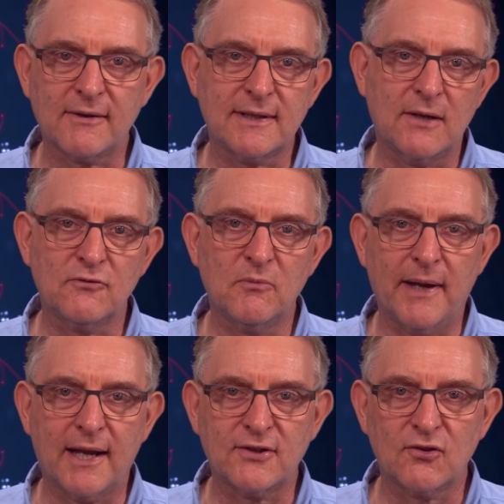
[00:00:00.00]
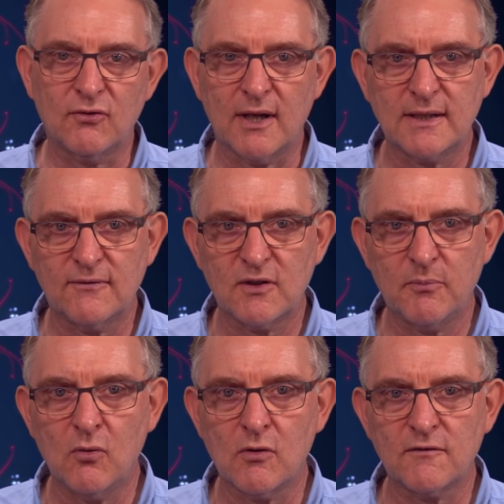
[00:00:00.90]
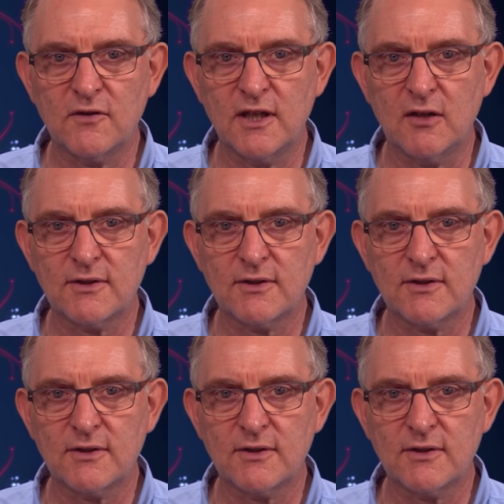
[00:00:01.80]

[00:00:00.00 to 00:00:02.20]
the central bank's aggressive support for the